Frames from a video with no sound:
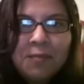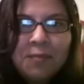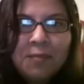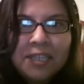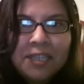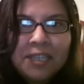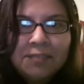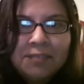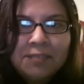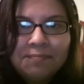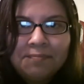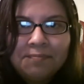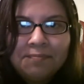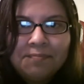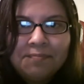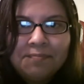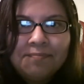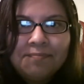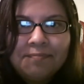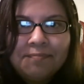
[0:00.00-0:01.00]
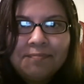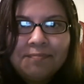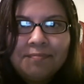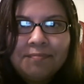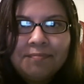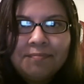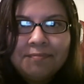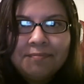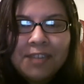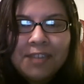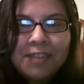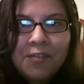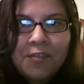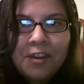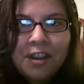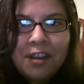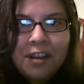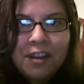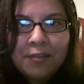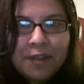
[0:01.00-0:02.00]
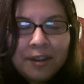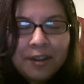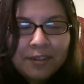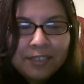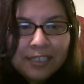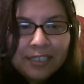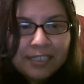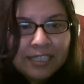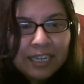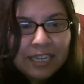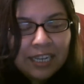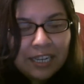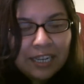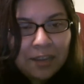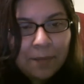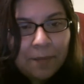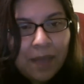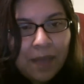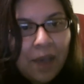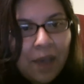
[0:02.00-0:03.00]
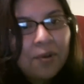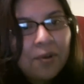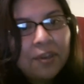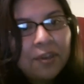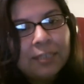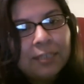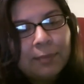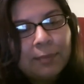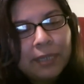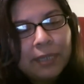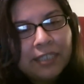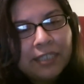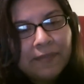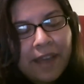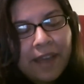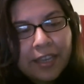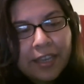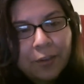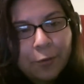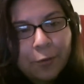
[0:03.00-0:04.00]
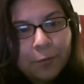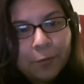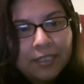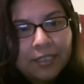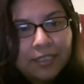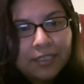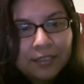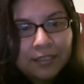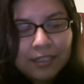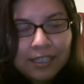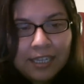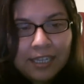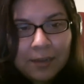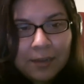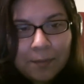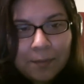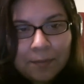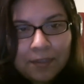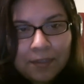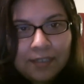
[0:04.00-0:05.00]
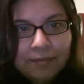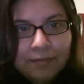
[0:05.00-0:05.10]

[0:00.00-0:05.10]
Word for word: we never got around to setting up our space vacuums to clean up the.